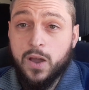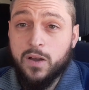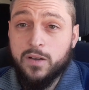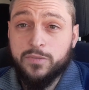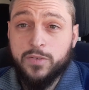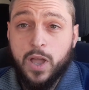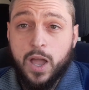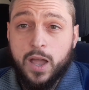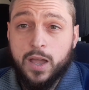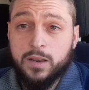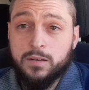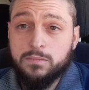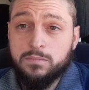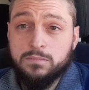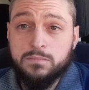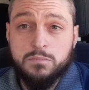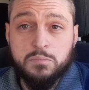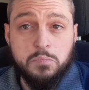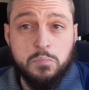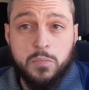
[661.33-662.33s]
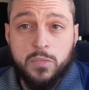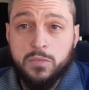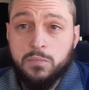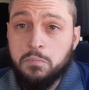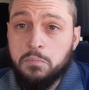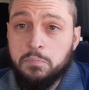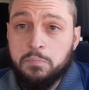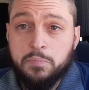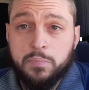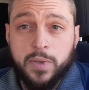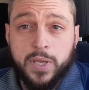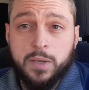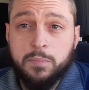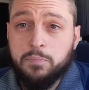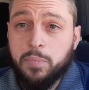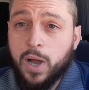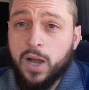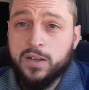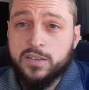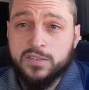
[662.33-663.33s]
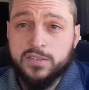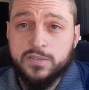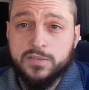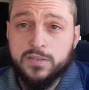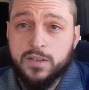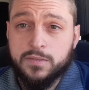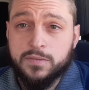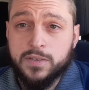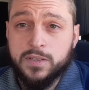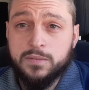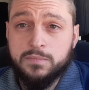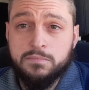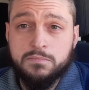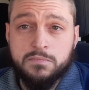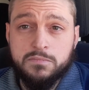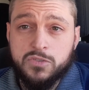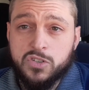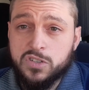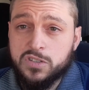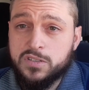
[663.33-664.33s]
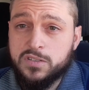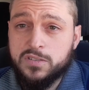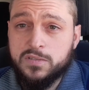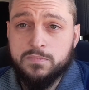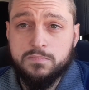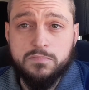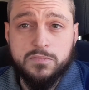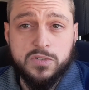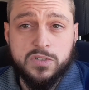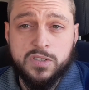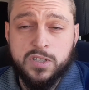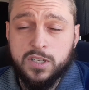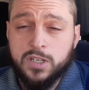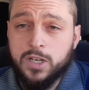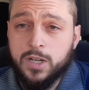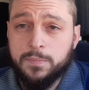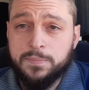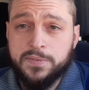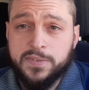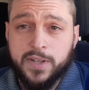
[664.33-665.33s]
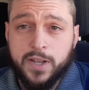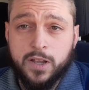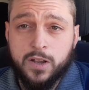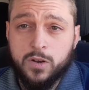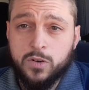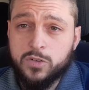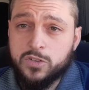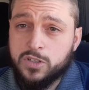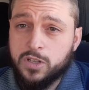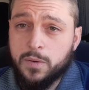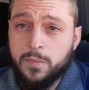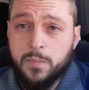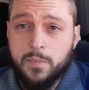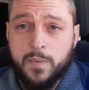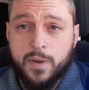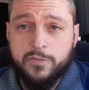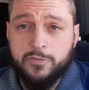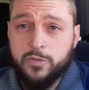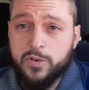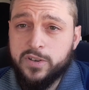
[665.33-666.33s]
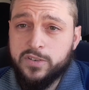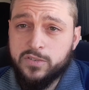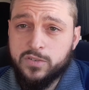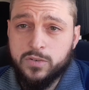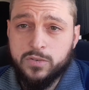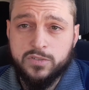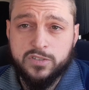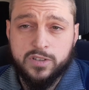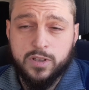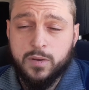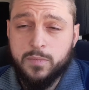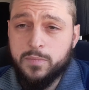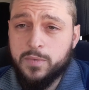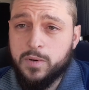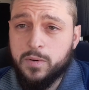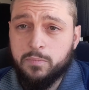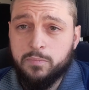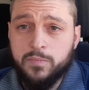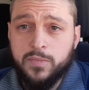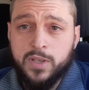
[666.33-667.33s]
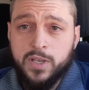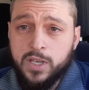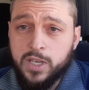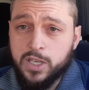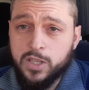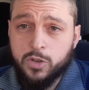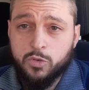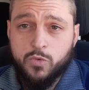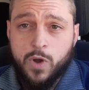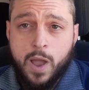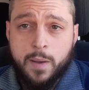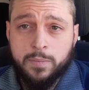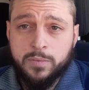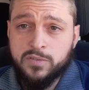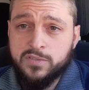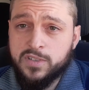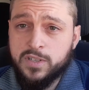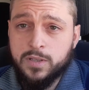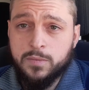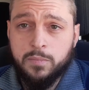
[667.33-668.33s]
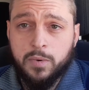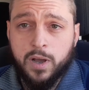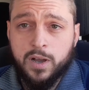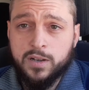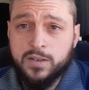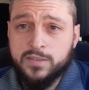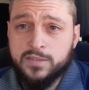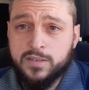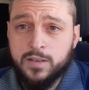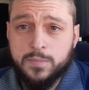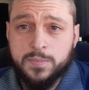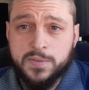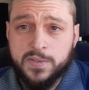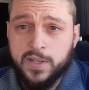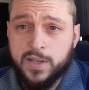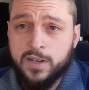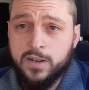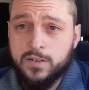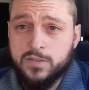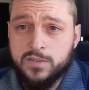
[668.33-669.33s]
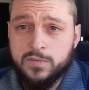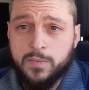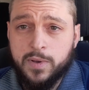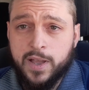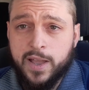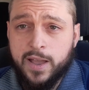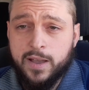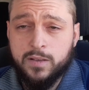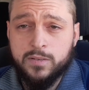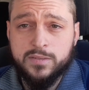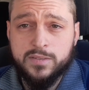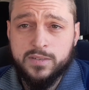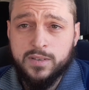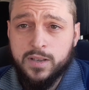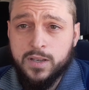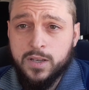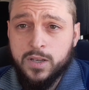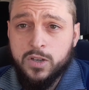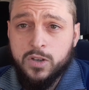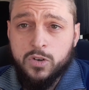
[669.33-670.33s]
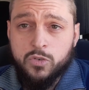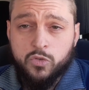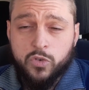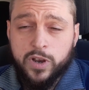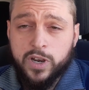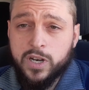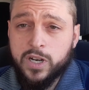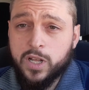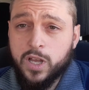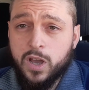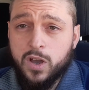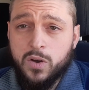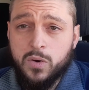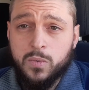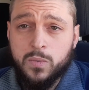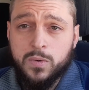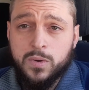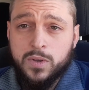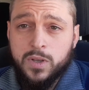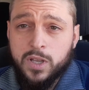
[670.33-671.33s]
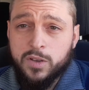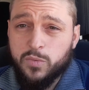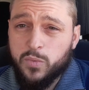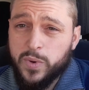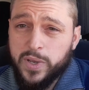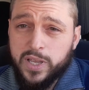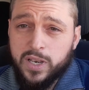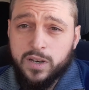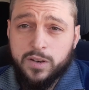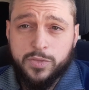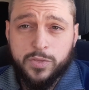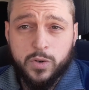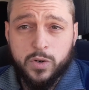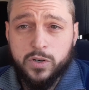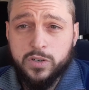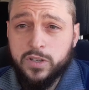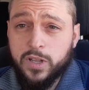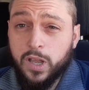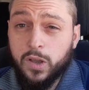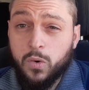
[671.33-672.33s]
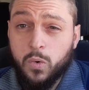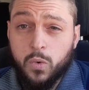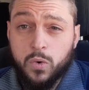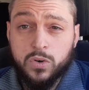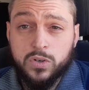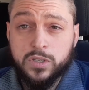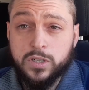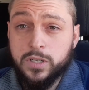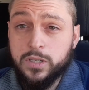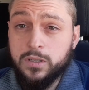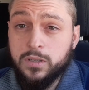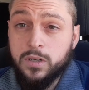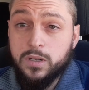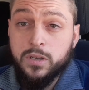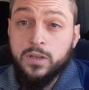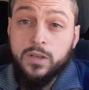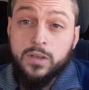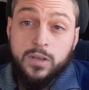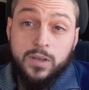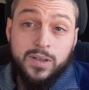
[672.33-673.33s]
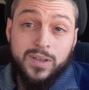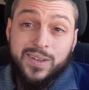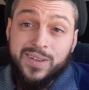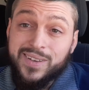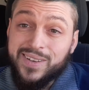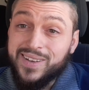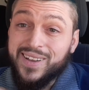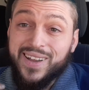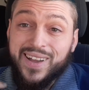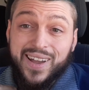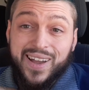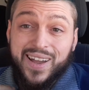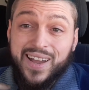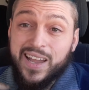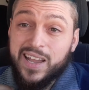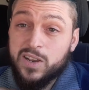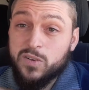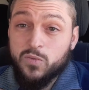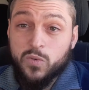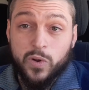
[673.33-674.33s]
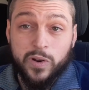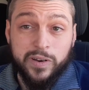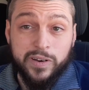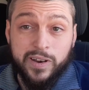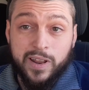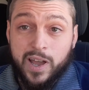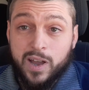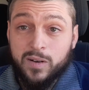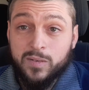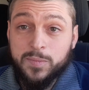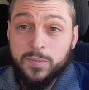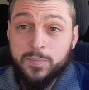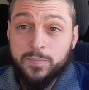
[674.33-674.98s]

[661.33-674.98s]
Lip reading: I've got big boxes of it. Just sitting upstairs. Some in my freezer. Some in the wrappers in the box upstairs in my house. Ready to go. If we get a 30-day quarantine, I ain't running out.